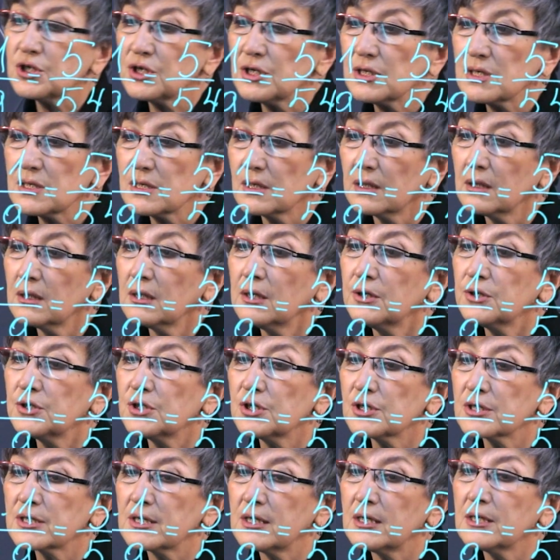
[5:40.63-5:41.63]
you
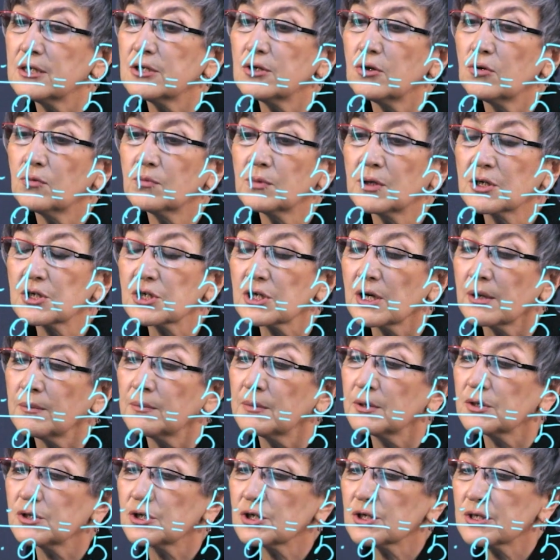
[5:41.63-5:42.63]
multiply the numerator
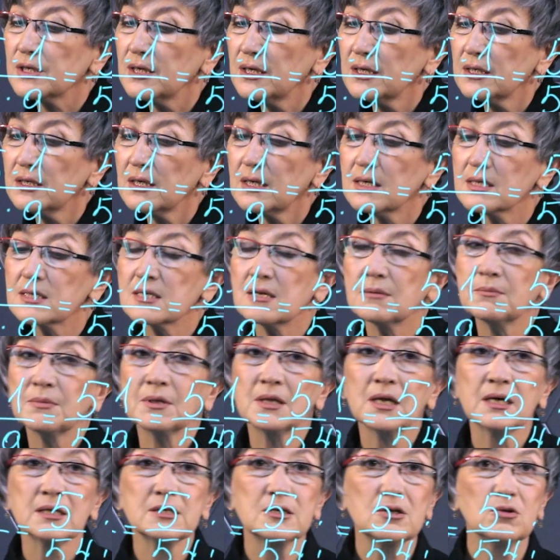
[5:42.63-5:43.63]
by the
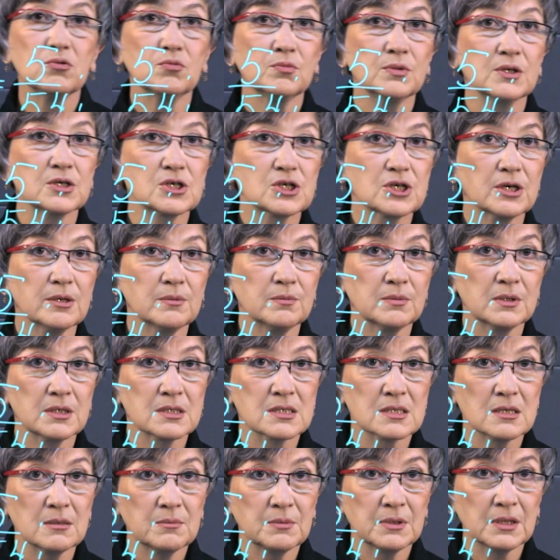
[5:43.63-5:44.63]
numerator and
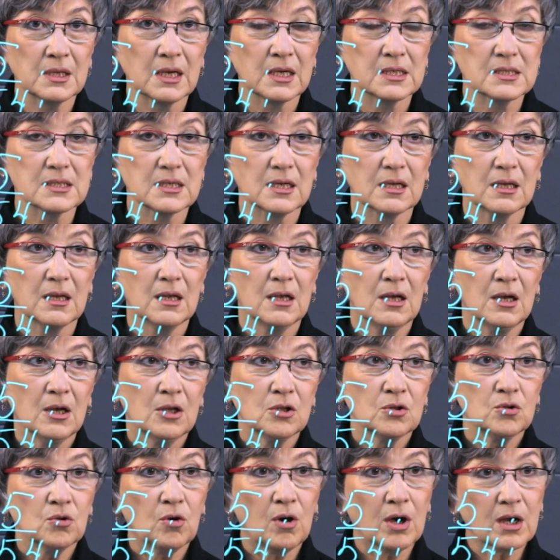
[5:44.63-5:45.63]
multiply the
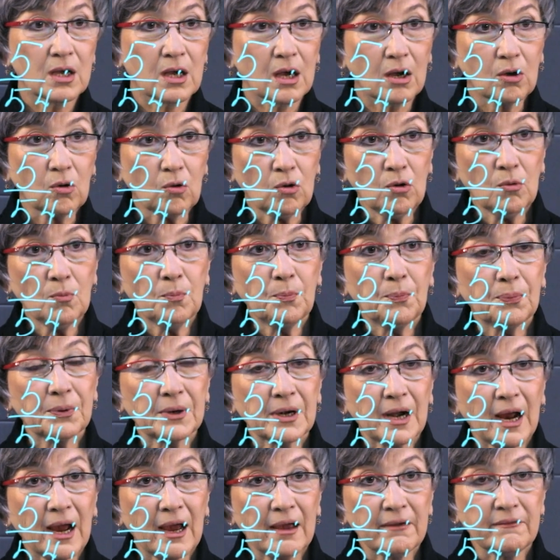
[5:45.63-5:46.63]
denominator by the
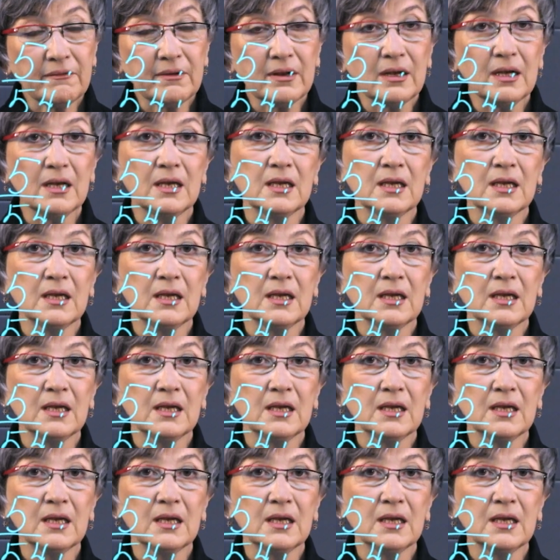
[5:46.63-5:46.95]
denominator.